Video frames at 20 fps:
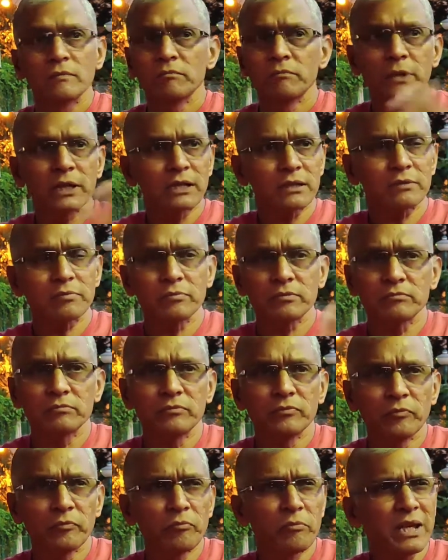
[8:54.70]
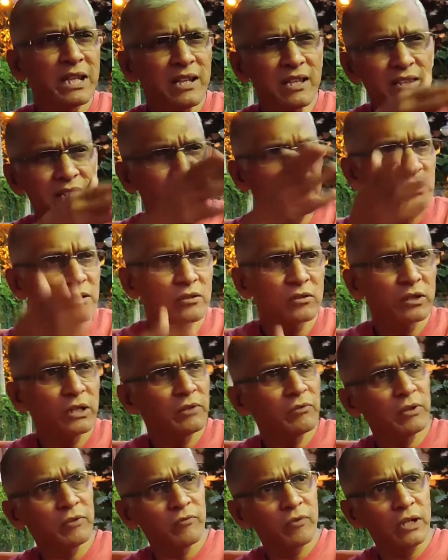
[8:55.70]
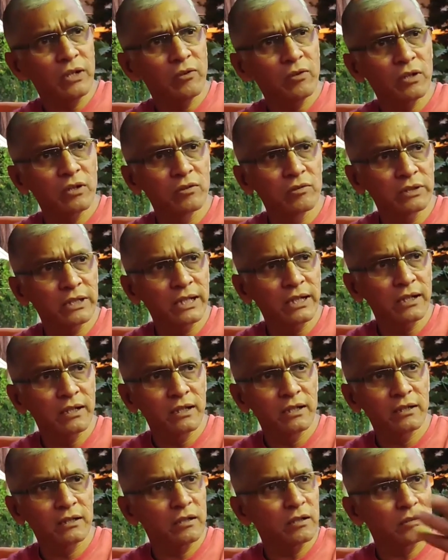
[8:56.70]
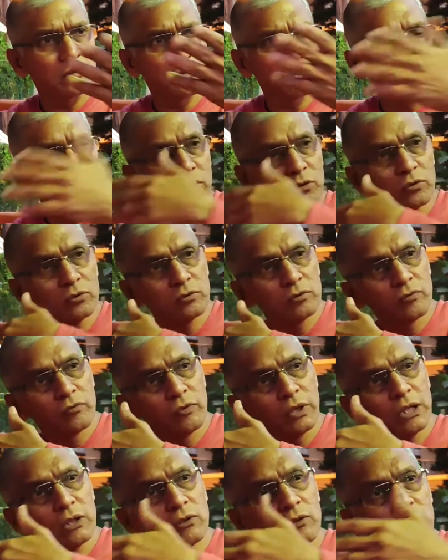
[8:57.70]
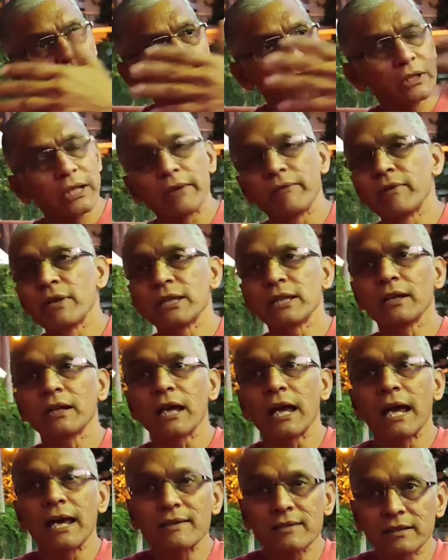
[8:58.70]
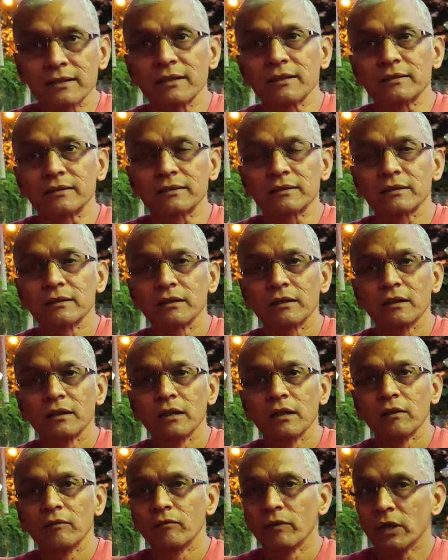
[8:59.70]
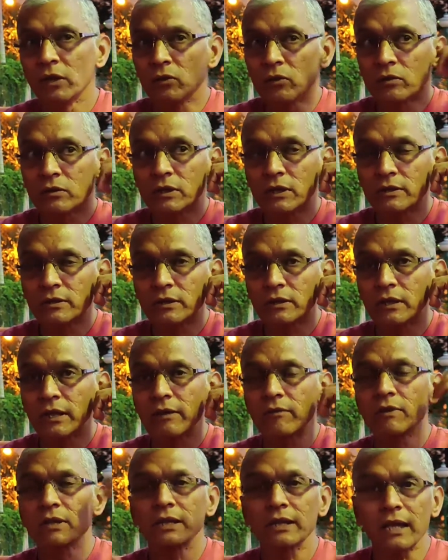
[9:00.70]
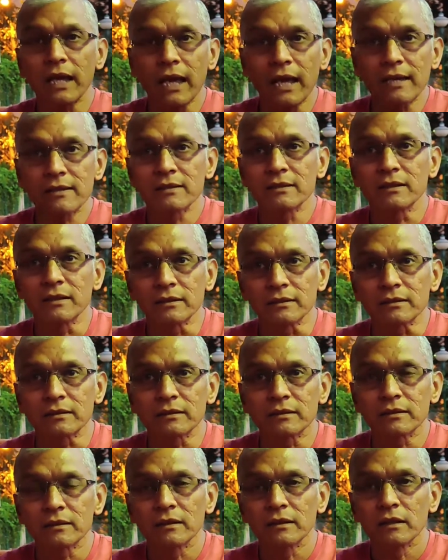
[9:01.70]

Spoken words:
Because many things now, even when you are looking at it, we don't look everything as it is. We don't listen everything as it is.